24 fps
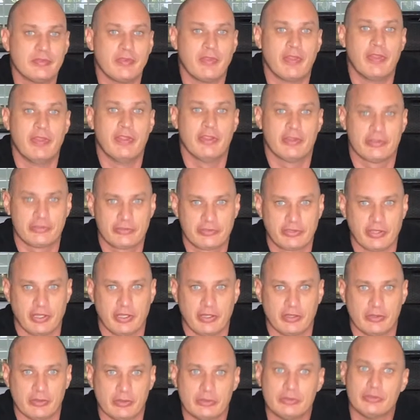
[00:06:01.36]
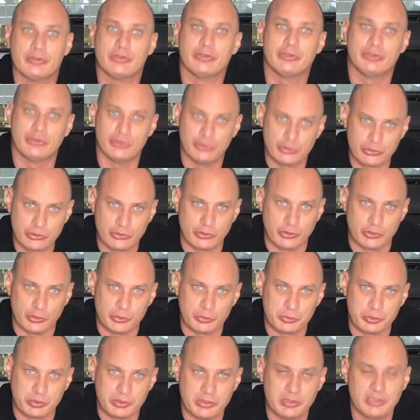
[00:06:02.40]
this channel,
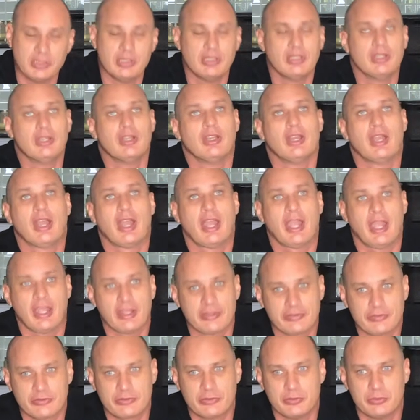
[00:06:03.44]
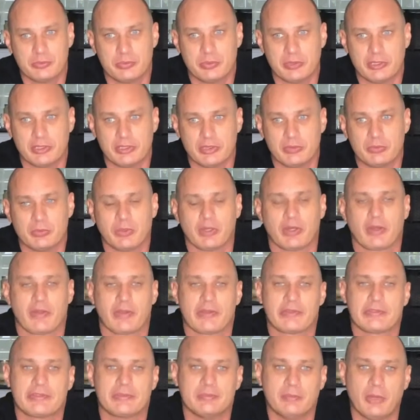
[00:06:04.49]
YouTube, has to be one of the
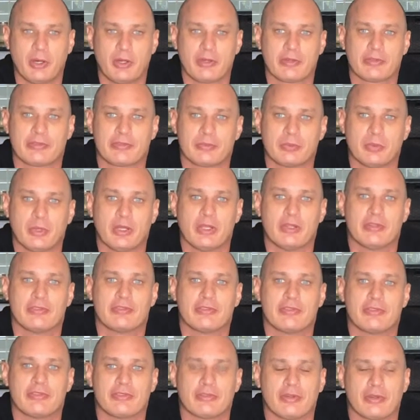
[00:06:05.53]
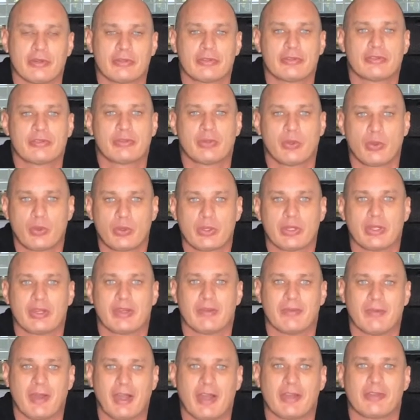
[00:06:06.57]
smartest ways to start talking
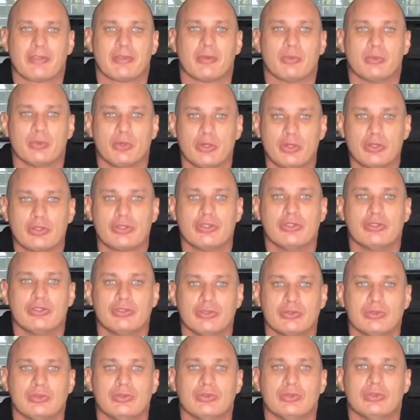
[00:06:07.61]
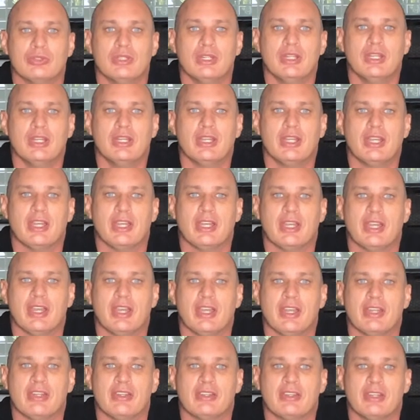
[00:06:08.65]
about the work you do
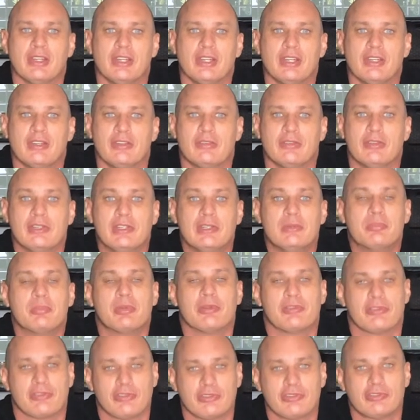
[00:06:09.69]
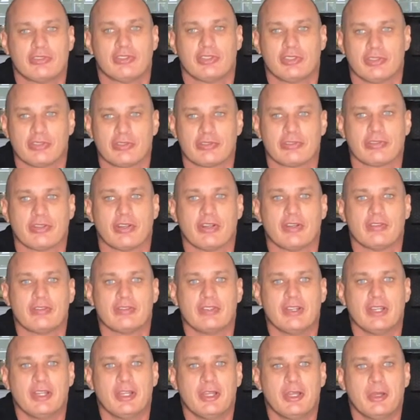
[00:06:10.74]
and really positioning yourself.
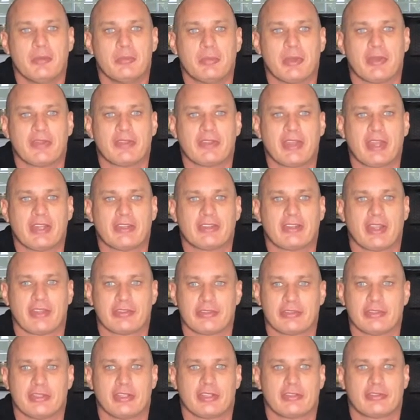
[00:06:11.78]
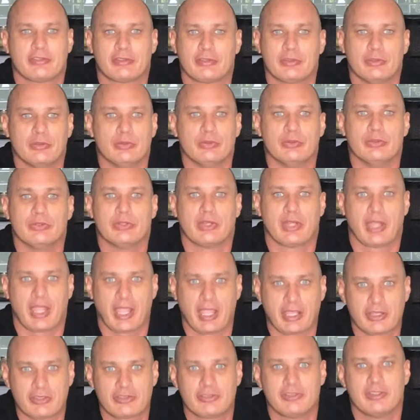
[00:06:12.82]
But that doesn't exclude
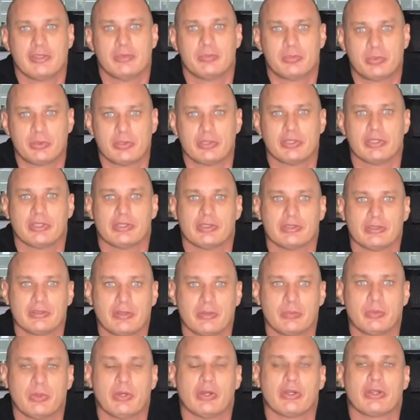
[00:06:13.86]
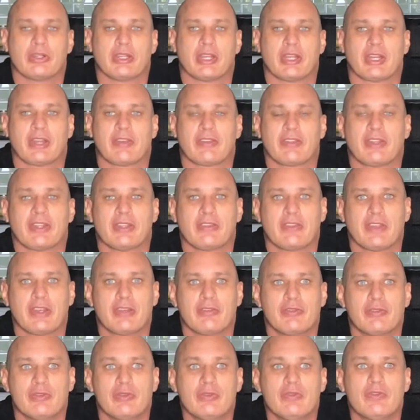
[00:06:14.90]
actually putting the work. And I think that
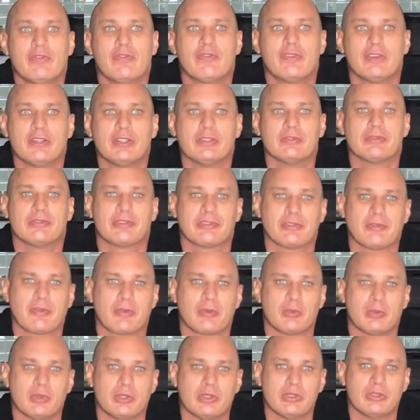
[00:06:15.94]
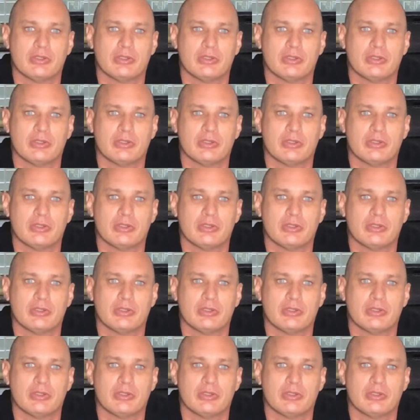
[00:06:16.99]
if you film some of the